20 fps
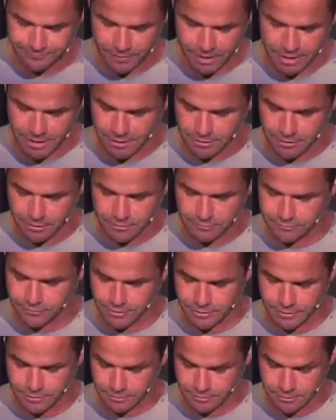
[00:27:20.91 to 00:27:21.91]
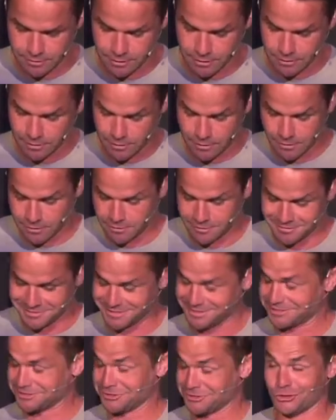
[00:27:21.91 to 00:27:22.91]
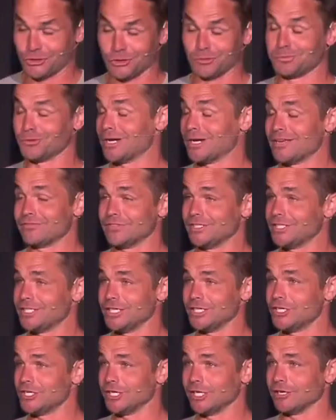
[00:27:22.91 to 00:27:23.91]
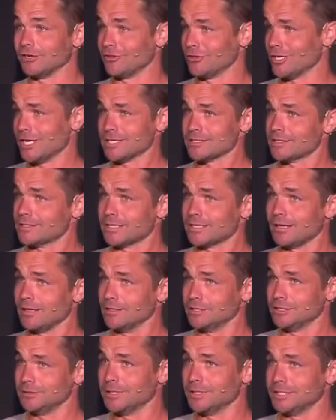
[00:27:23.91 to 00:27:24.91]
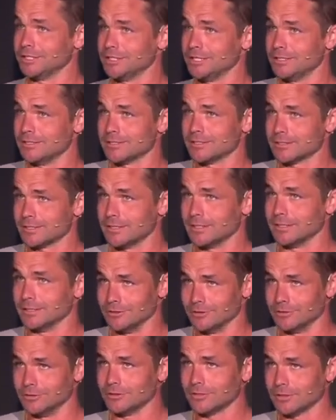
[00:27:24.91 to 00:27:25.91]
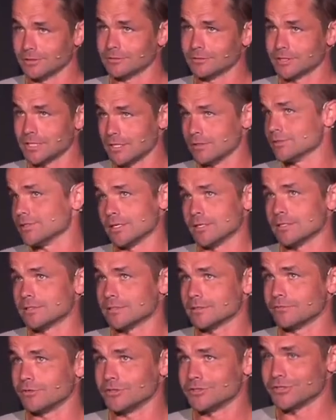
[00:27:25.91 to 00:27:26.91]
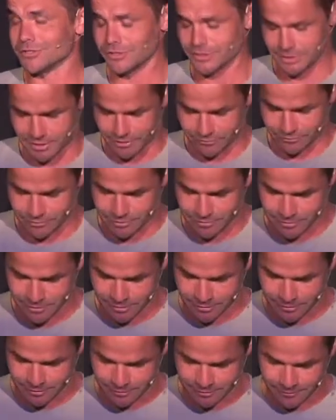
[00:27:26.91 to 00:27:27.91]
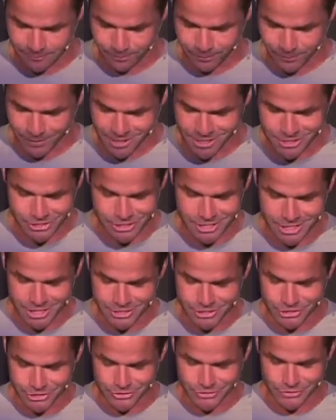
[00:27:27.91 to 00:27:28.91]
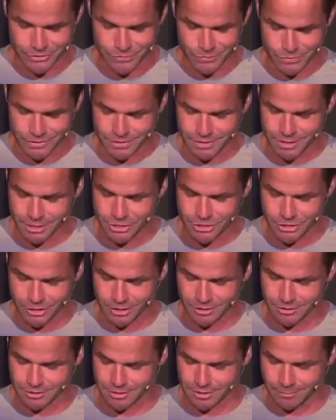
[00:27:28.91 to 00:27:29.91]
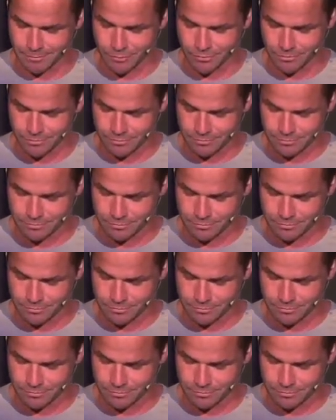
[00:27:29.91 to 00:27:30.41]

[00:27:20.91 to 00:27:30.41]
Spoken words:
And I love the like super heavy teaching on the eschatology by Jesus. And then Luke tells us, verse 37, each day Jesus was teaching at the temple.